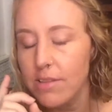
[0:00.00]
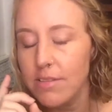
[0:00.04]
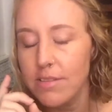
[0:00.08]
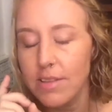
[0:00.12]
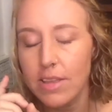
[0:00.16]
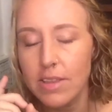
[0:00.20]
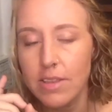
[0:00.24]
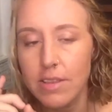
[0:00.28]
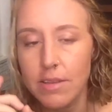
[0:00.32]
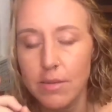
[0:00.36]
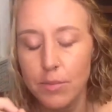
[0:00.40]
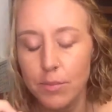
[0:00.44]

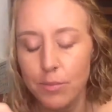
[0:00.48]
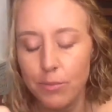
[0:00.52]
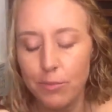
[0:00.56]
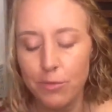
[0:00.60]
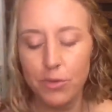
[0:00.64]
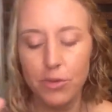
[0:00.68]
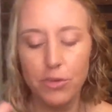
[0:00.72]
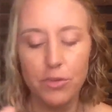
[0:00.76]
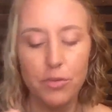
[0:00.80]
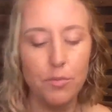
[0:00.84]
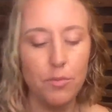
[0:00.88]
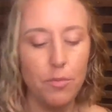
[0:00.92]
Like for
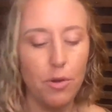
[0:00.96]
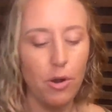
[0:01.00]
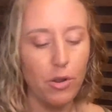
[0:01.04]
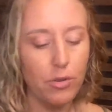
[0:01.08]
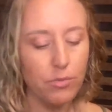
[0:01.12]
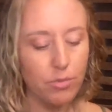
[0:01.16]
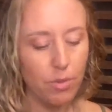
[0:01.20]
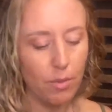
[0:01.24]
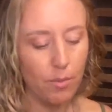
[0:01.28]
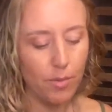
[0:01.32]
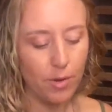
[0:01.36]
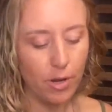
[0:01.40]
tomorrow's
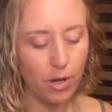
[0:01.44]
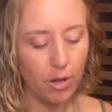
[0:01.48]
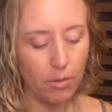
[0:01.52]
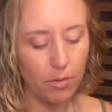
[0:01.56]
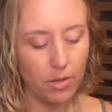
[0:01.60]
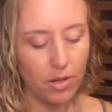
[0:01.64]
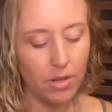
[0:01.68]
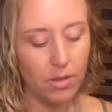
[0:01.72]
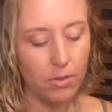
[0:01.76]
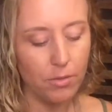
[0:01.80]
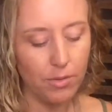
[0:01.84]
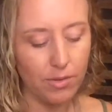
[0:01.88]
webinar, I'm
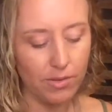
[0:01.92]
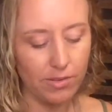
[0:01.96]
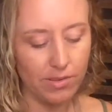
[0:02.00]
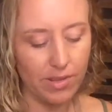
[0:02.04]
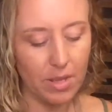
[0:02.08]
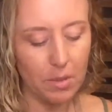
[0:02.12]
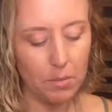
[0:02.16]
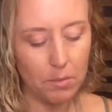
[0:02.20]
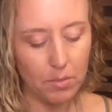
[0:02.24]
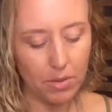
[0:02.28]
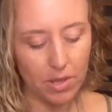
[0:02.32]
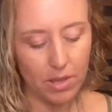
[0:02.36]
gonna do the
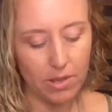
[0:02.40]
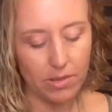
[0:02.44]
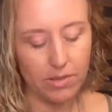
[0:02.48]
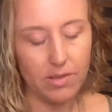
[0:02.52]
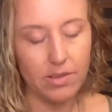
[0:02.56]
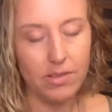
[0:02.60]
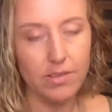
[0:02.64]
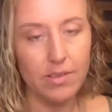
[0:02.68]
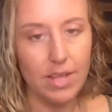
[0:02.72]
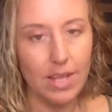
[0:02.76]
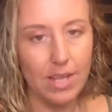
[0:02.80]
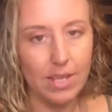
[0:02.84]
same because
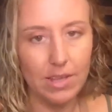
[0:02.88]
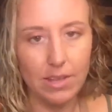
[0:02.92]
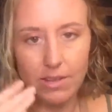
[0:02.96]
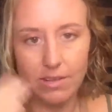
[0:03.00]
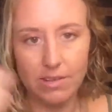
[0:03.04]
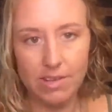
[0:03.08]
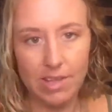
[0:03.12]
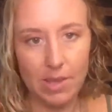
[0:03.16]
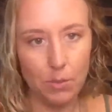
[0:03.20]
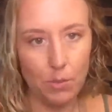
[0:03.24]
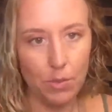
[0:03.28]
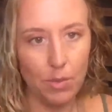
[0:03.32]
it's like the
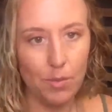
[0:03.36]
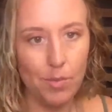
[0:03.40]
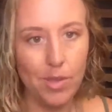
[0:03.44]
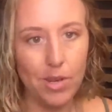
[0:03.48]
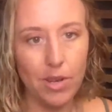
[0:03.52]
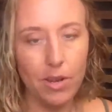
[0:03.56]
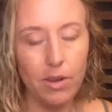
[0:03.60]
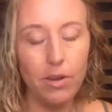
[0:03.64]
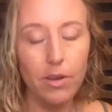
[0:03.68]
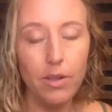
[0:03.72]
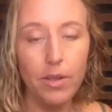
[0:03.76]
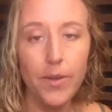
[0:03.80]
same
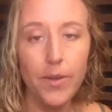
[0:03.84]
webinar.